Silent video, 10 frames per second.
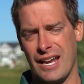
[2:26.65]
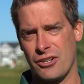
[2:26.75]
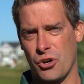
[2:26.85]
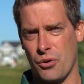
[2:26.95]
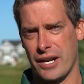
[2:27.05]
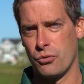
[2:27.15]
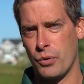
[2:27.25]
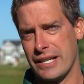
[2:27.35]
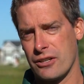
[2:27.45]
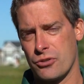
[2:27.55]
and correct
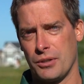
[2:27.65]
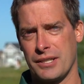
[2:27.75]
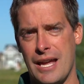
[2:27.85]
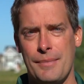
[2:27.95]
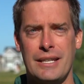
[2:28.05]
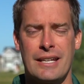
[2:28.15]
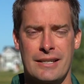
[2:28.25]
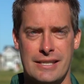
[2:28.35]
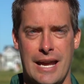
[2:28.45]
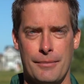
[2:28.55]
weed control timing in
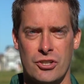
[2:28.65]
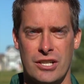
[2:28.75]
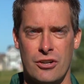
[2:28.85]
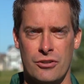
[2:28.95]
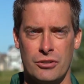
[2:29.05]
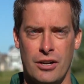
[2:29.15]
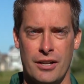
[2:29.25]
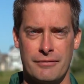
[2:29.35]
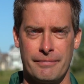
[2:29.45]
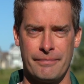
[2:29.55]
establishing your new
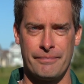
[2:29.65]
lawn.